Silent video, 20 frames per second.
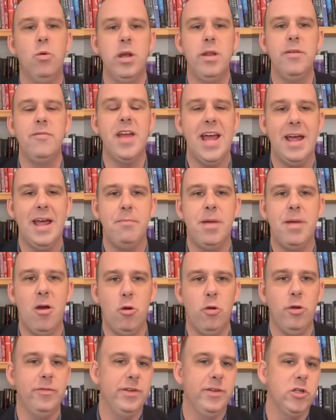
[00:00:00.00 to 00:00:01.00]
would have had
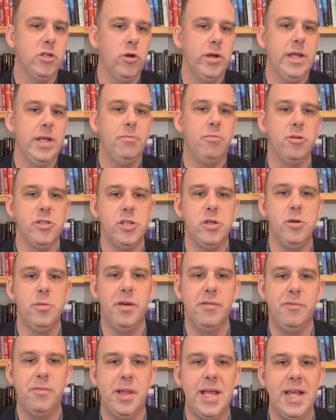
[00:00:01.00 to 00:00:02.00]
power of attorney,
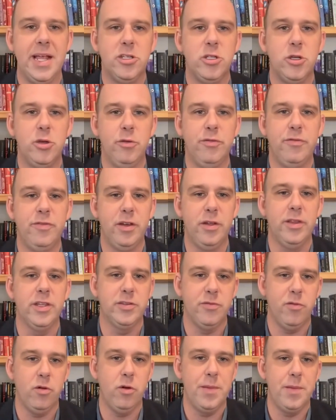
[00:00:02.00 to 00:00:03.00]
presumably, to fill
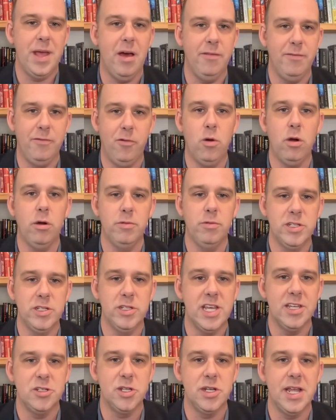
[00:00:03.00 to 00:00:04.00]
this form out for a
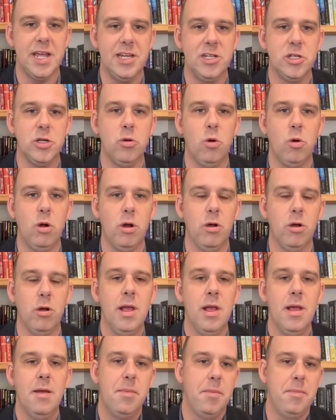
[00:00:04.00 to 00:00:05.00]
resuscitation
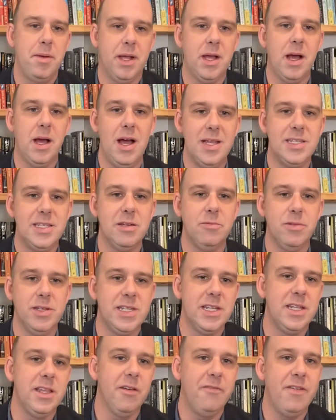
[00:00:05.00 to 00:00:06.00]
order. But because it
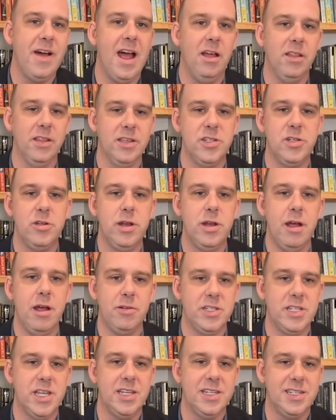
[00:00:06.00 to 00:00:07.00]
was in the file as do not
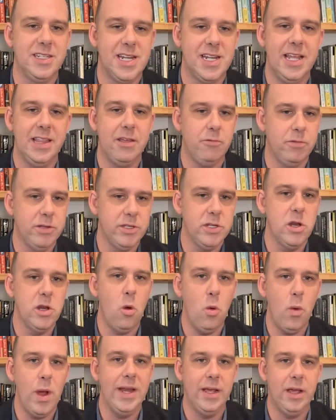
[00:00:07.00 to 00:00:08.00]
resuscitate, there was
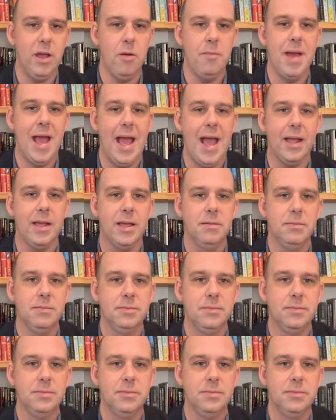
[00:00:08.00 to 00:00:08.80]
no way to go back.